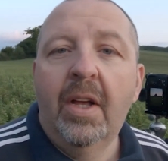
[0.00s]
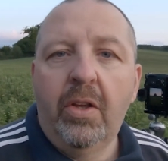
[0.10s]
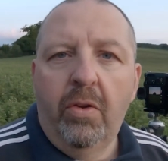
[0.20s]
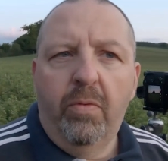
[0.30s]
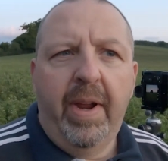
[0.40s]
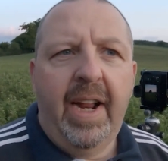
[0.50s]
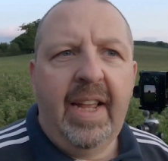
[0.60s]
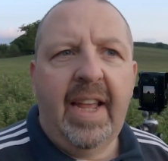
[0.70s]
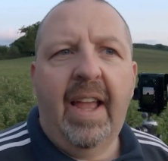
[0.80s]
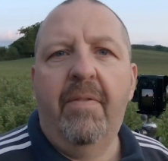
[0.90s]
you're
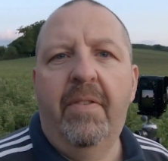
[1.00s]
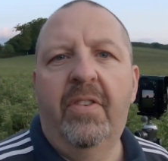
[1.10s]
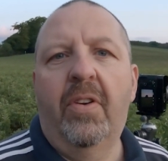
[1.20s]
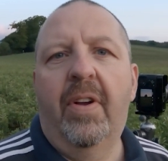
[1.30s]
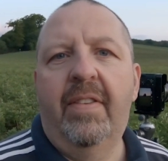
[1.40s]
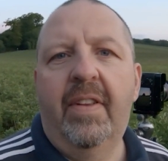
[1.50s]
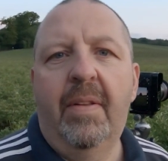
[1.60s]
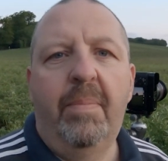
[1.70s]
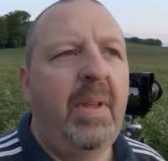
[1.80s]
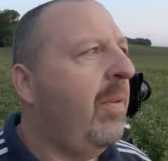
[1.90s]
really emphasising
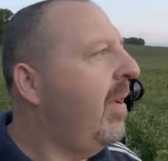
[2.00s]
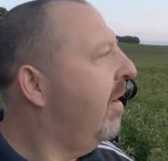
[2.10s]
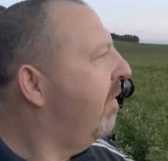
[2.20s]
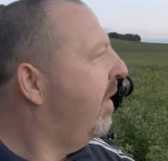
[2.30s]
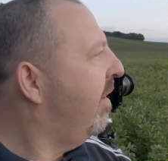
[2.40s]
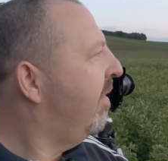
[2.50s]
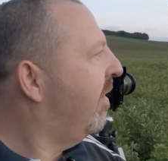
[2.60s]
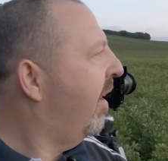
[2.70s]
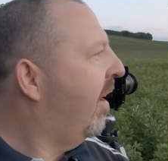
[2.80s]
the beauty of this